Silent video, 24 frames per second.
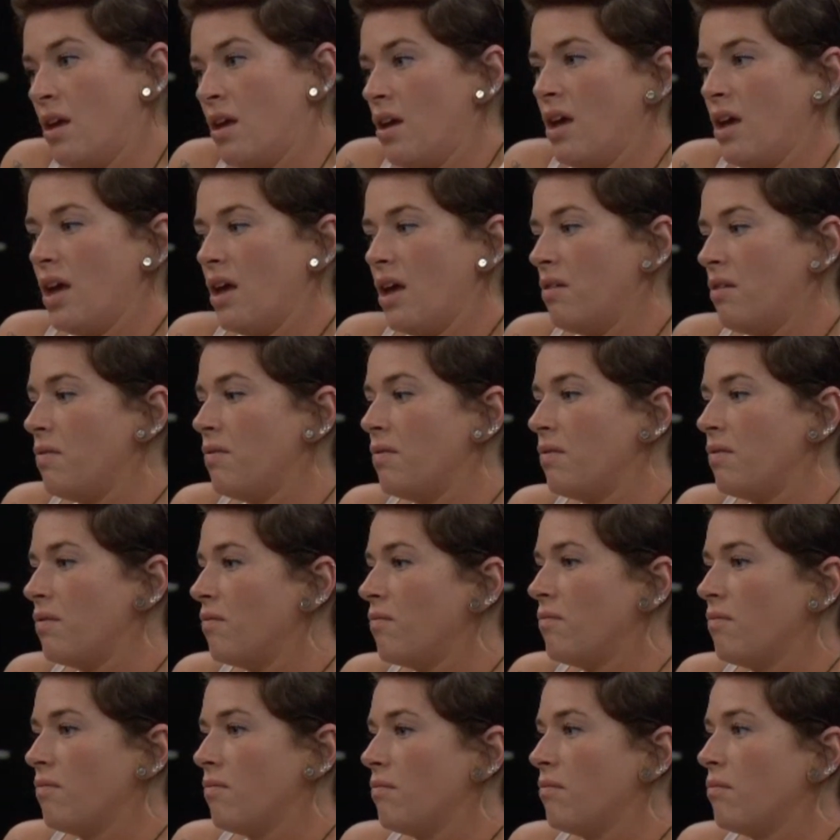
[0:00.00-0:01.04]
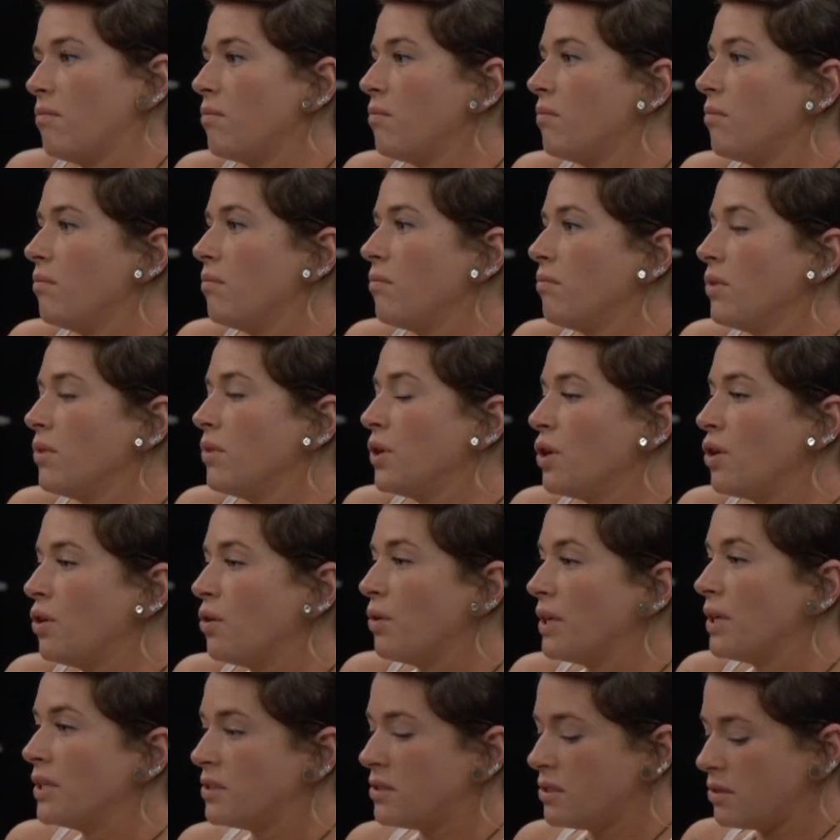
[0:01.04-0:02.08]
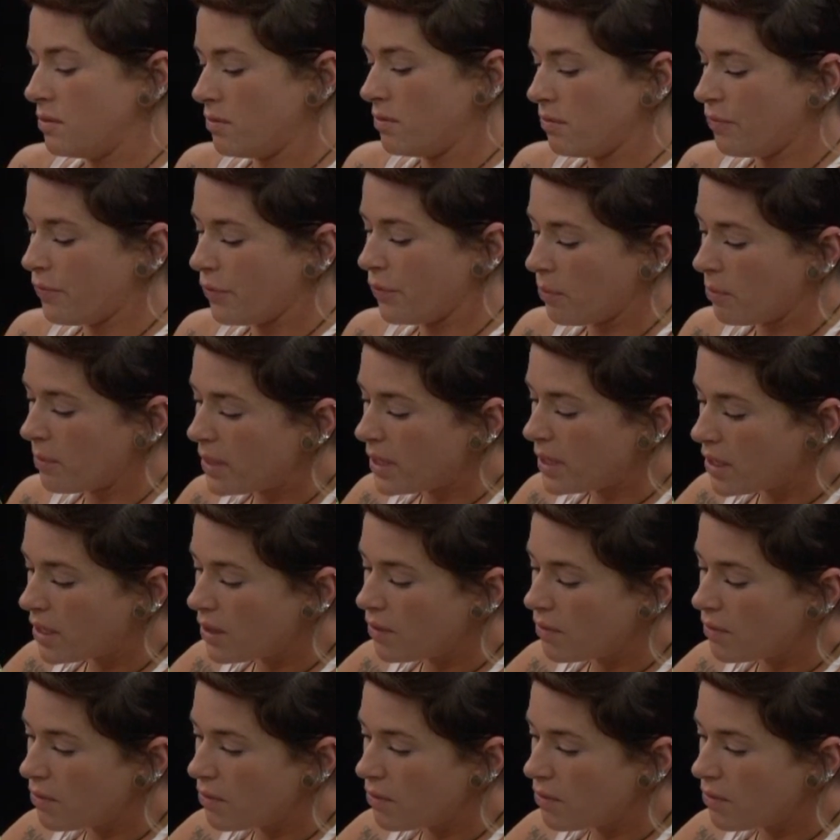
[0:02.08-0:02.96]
And, it's, for me,